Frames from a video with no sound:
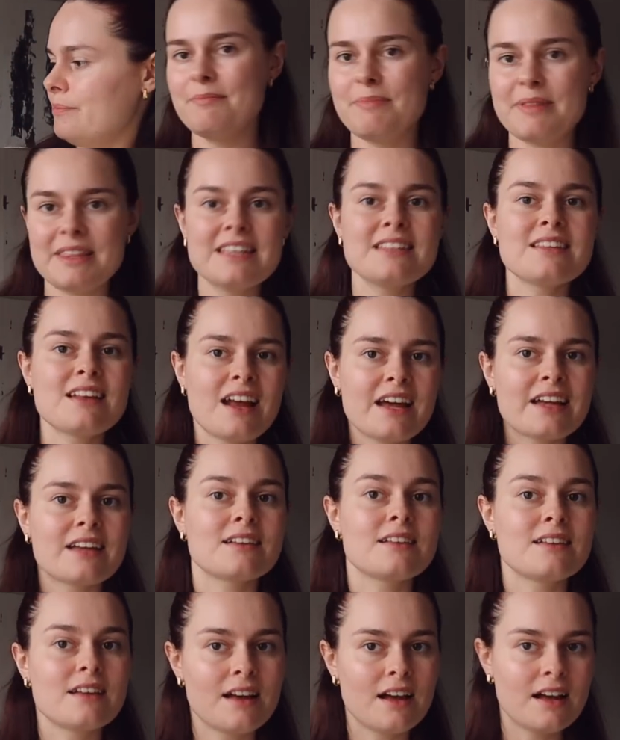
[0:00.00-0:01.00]
But these are like
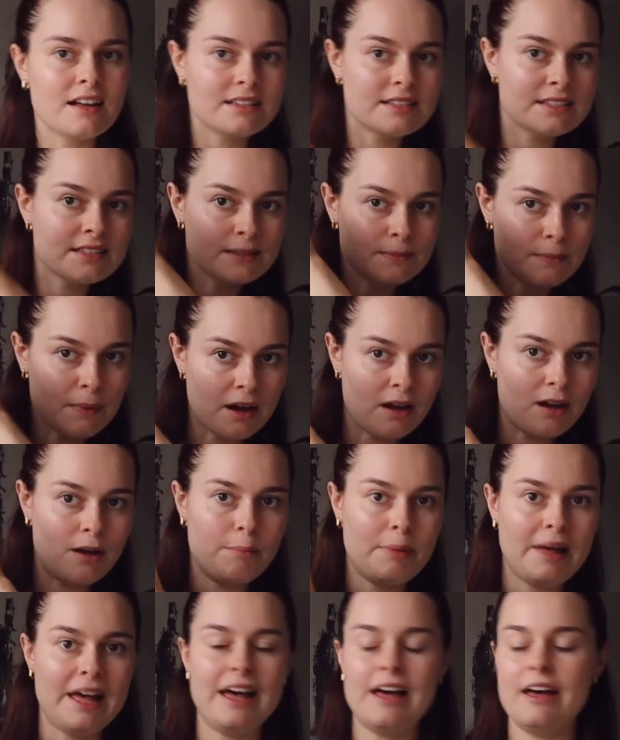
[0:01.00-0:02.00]
a
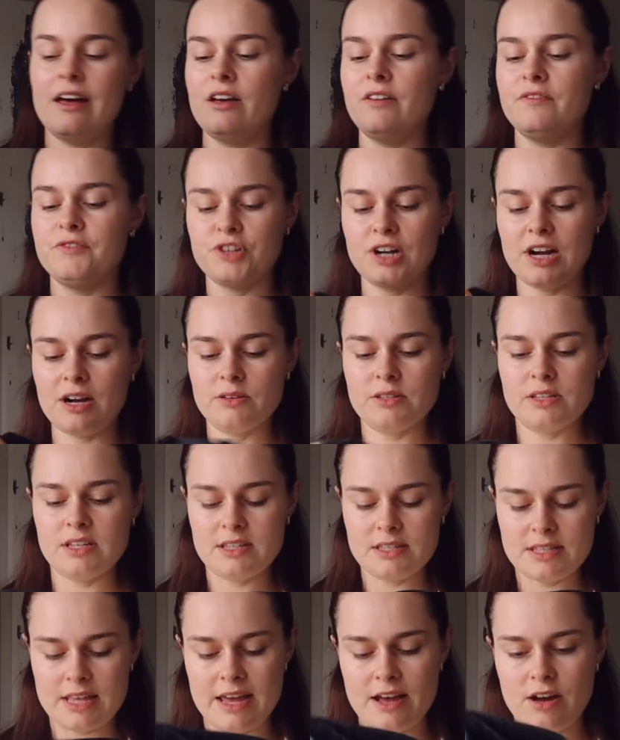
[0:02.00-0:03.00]
smart pair of
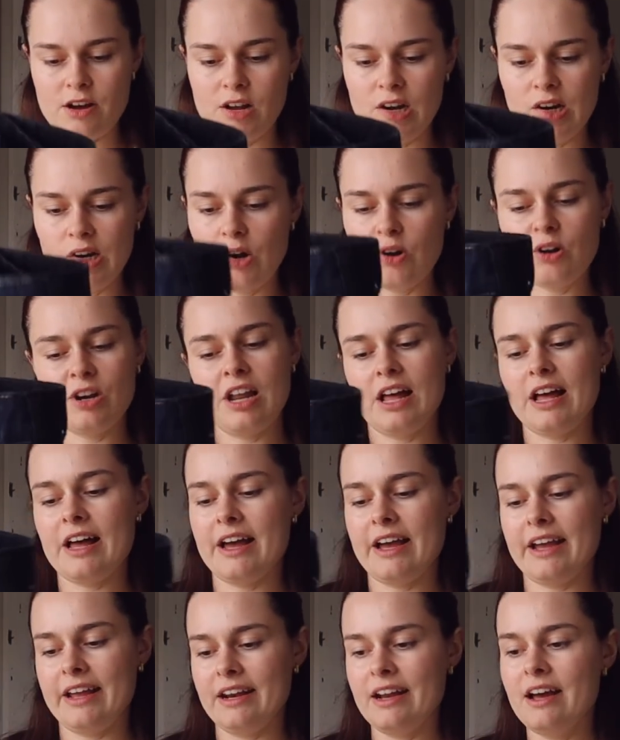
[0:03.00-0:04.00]
trousers. They are long
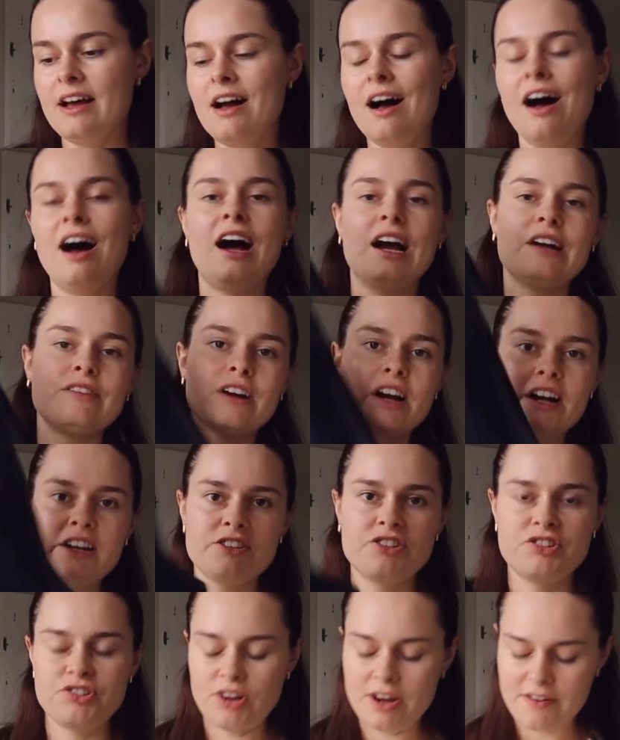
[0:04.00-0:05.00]
line, high
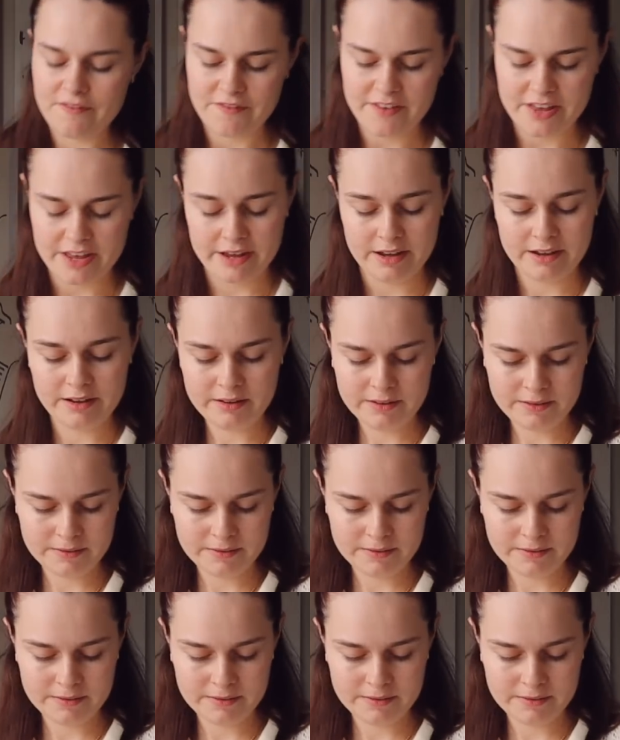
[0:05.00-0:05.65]
rise, straight fit.